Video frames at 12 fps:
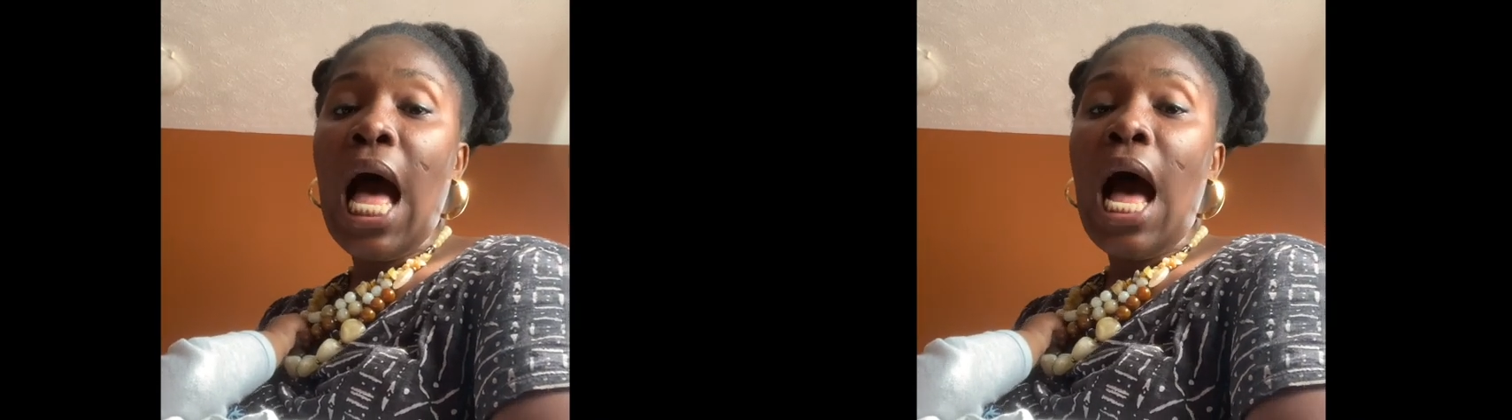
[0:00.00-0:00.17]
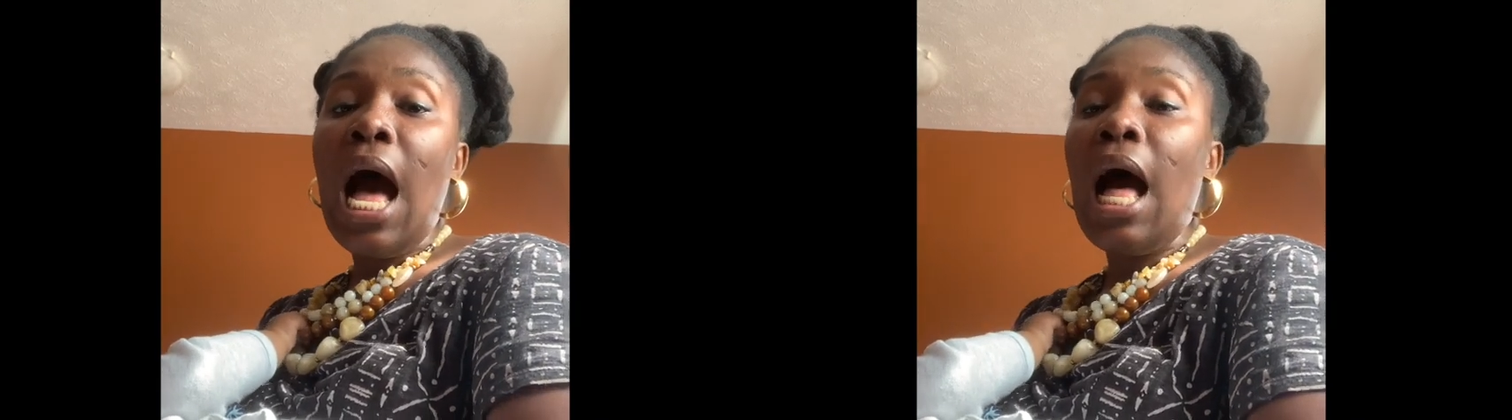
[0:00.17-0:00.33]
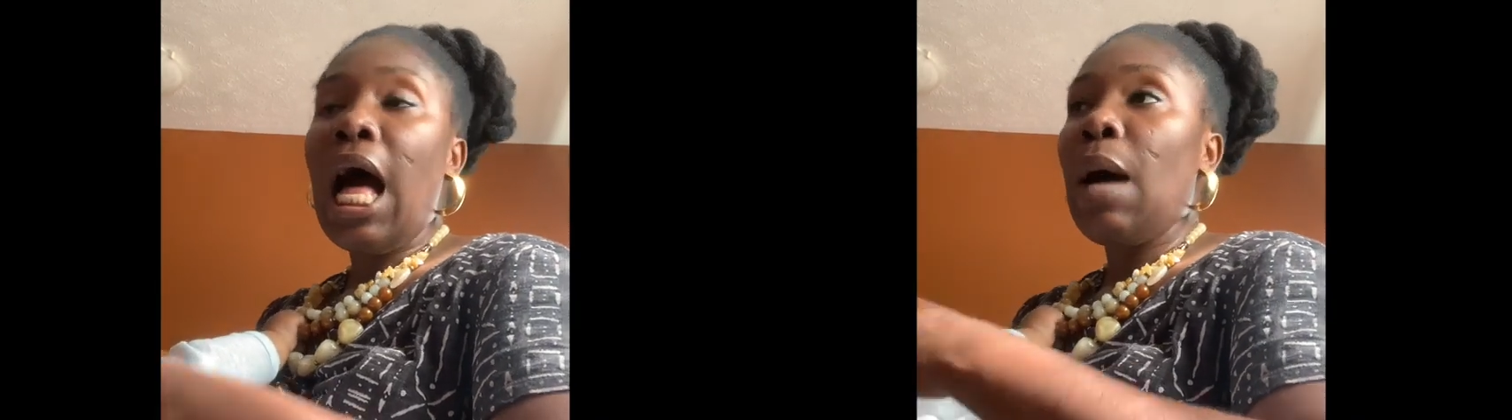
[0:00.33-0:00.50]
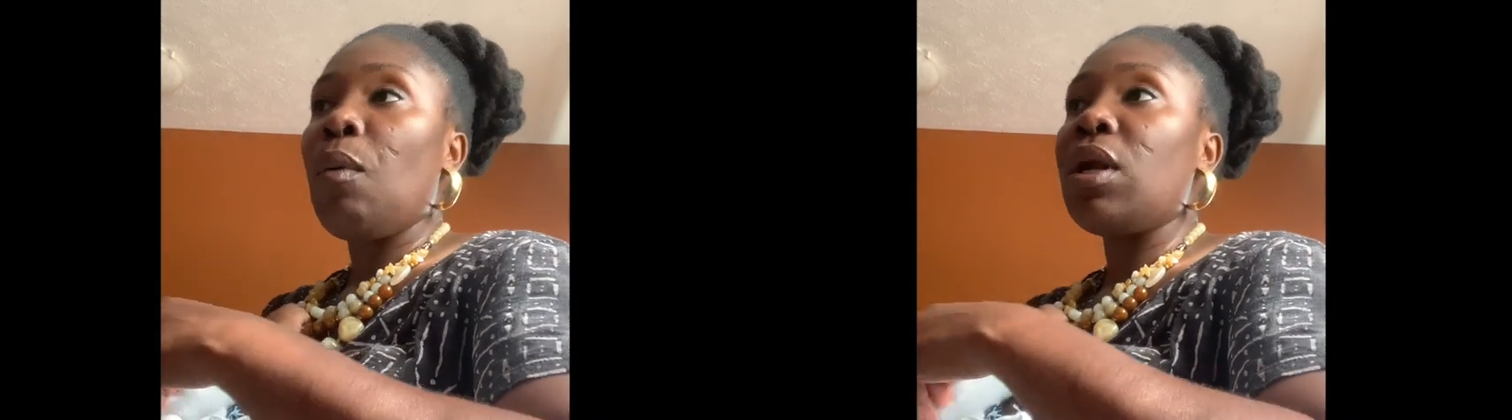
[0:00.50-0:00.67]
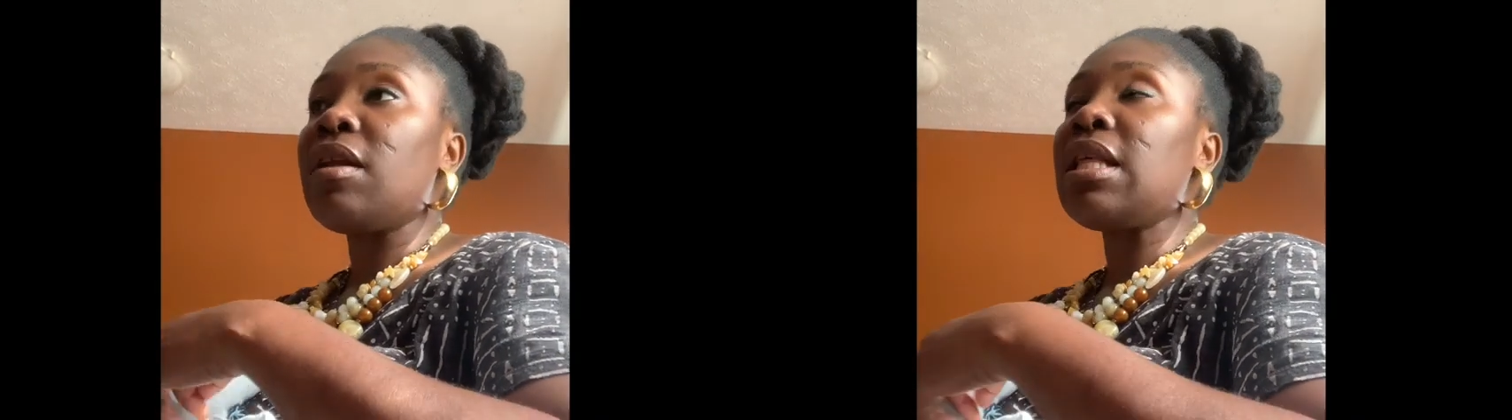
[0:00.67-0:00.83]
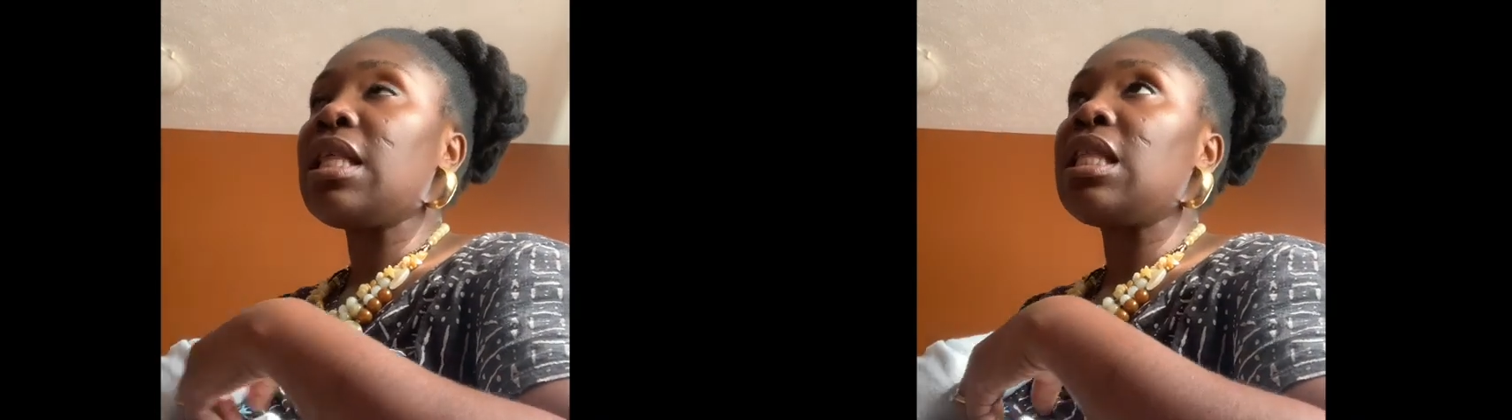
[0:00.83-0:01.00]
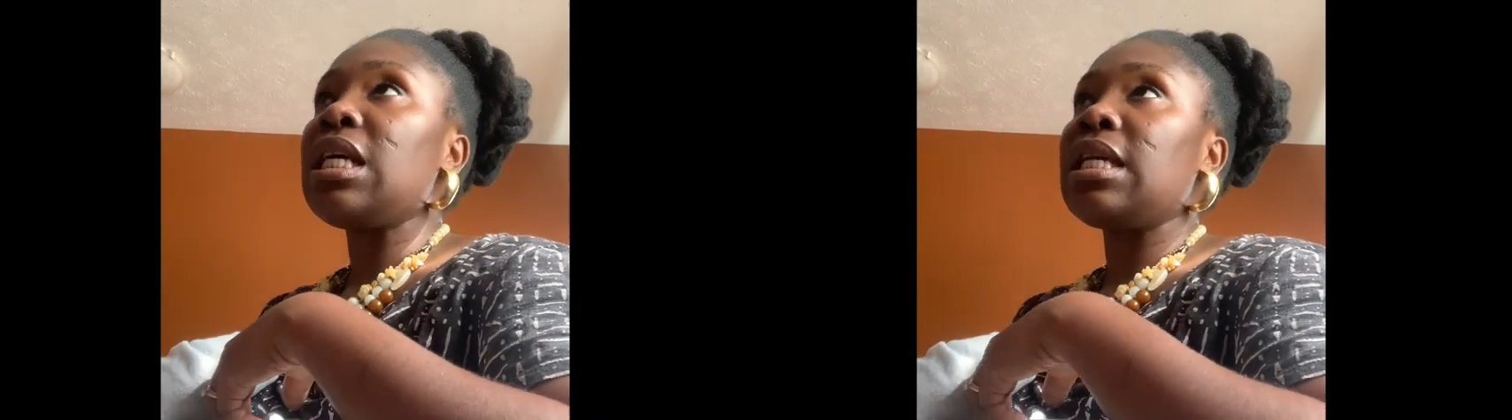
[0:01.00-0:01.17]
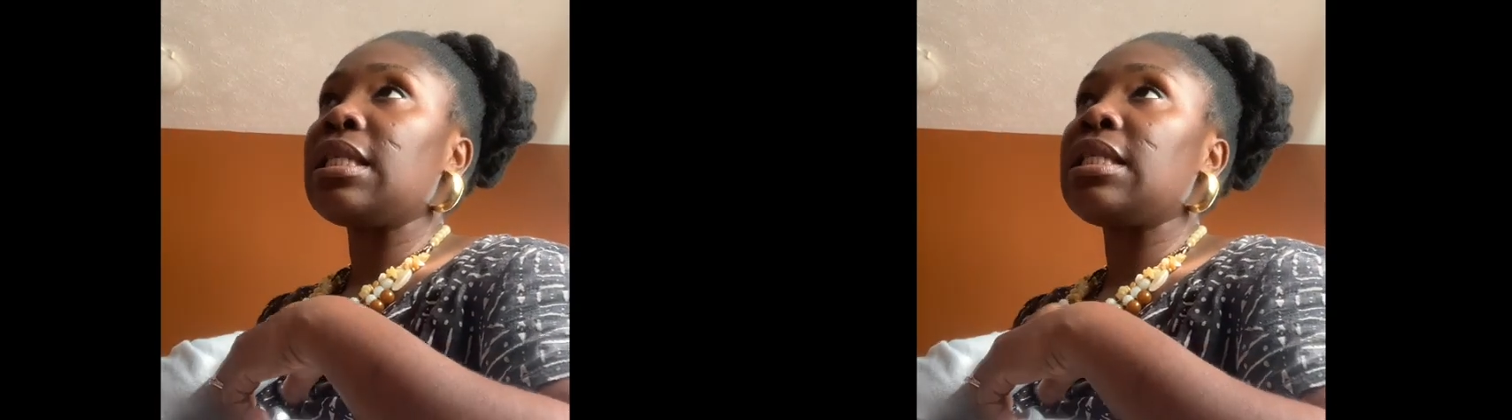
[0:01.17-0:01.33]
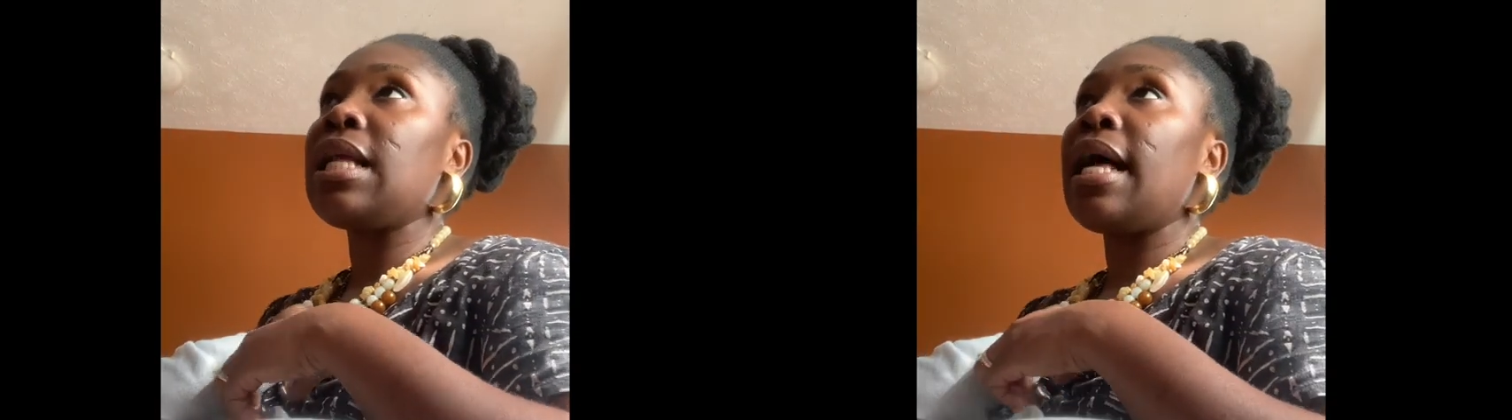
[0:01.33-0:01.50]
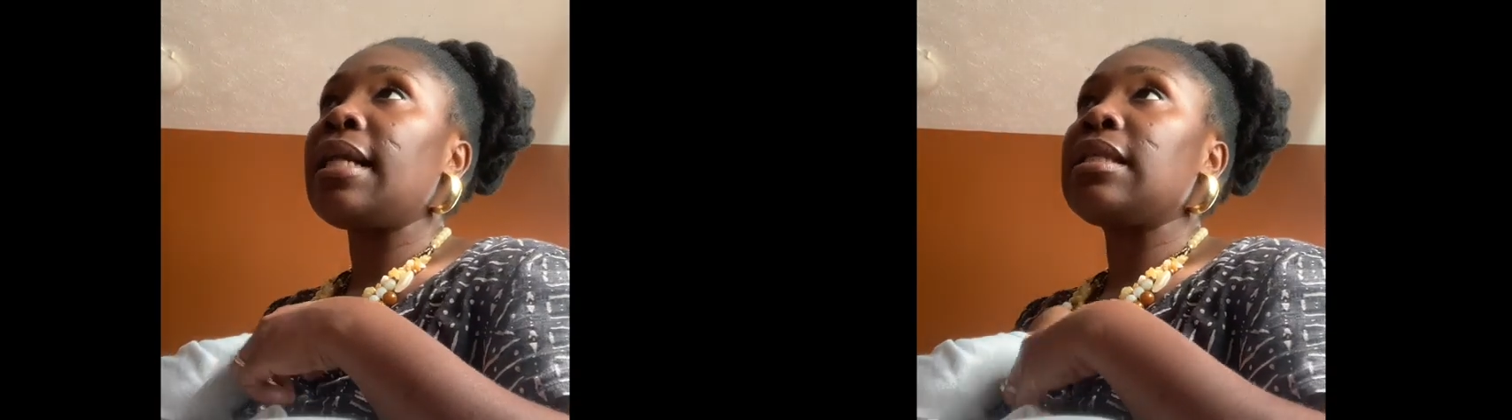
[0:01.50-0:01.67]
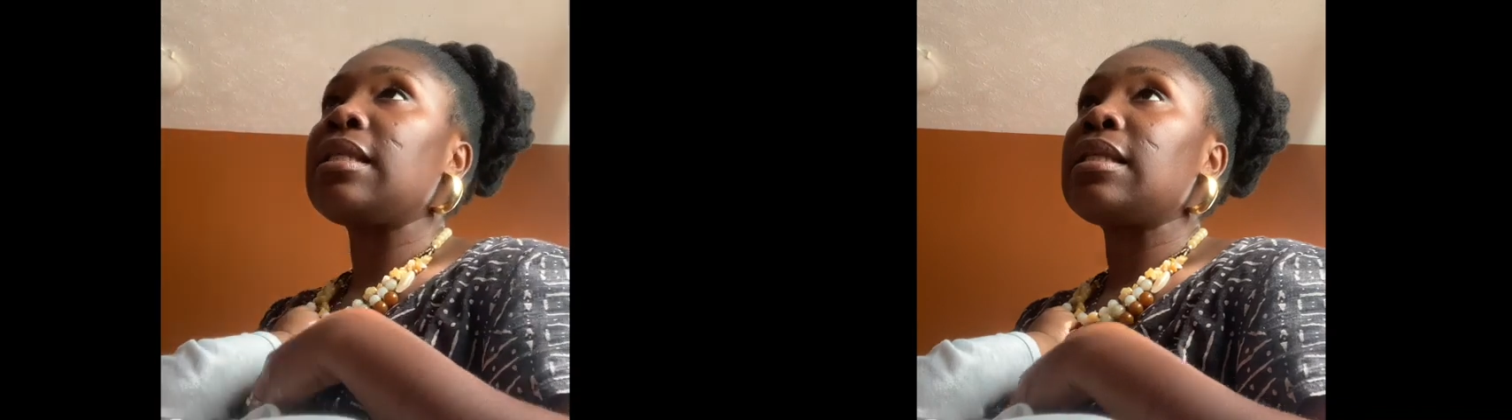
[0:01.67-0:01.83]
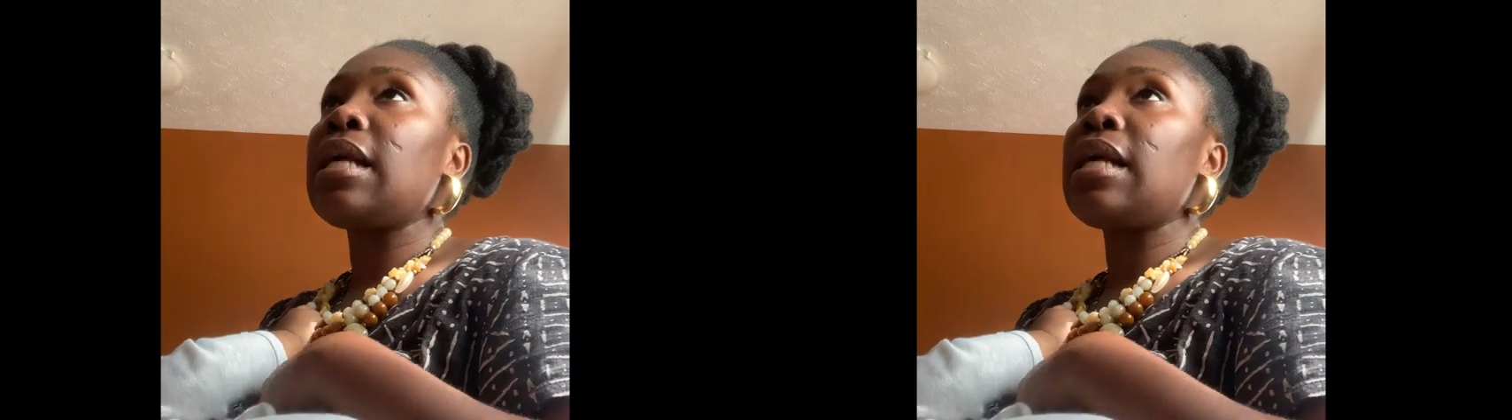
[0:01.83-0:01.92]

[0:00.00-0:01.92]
One of the things that